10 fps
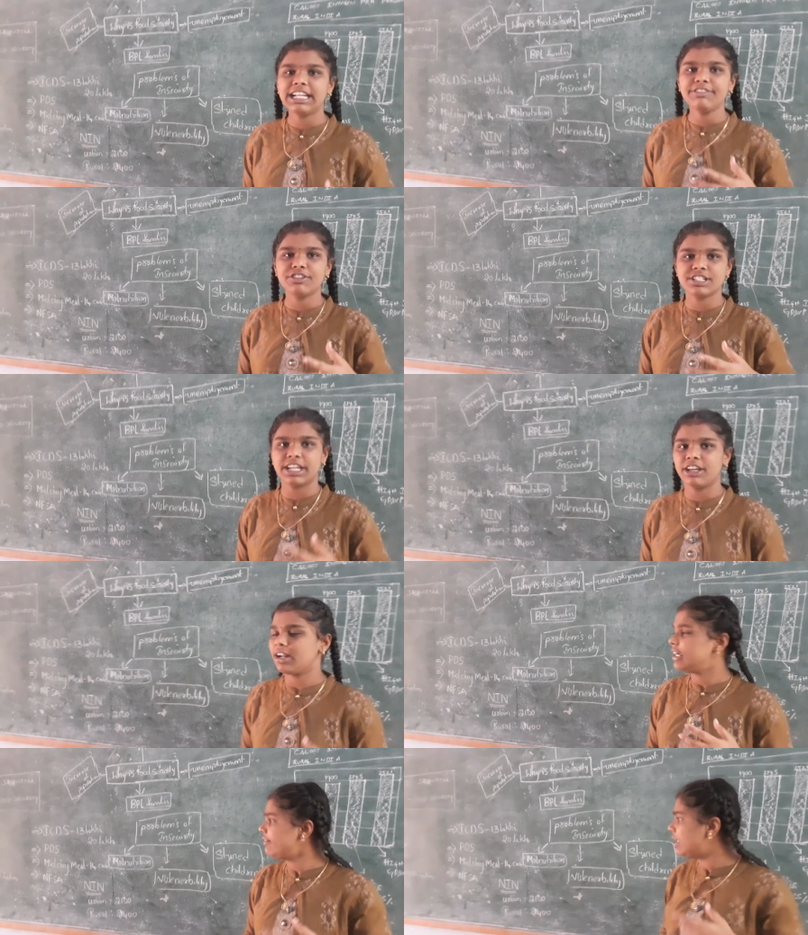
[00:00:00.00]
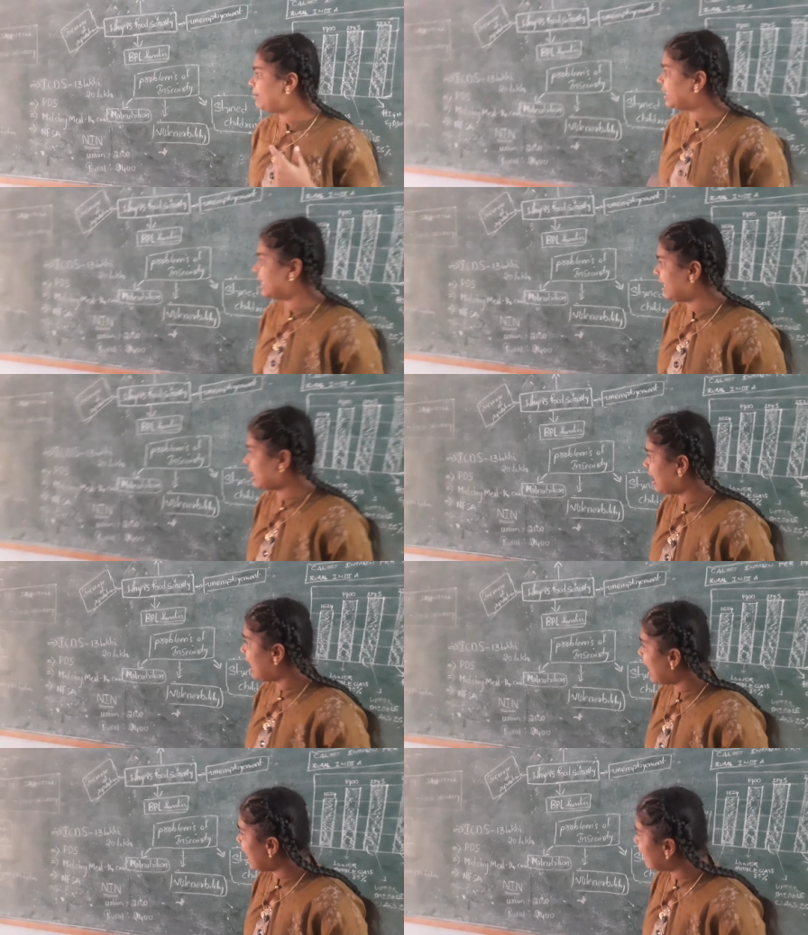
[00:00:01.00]
food security will be there.
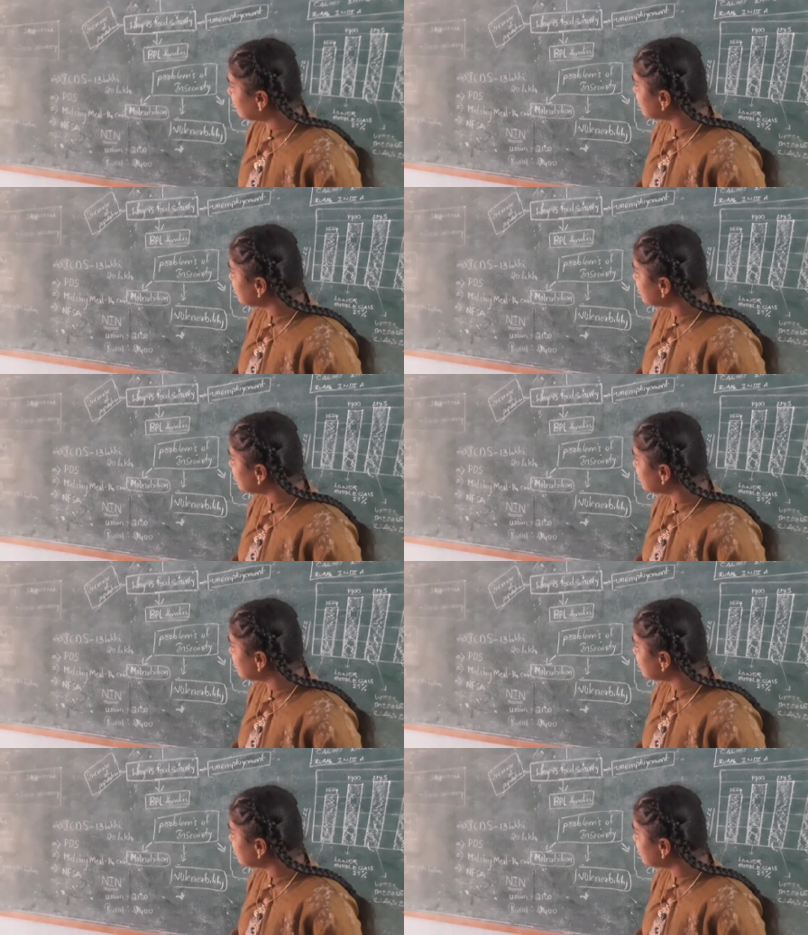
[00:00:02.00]
And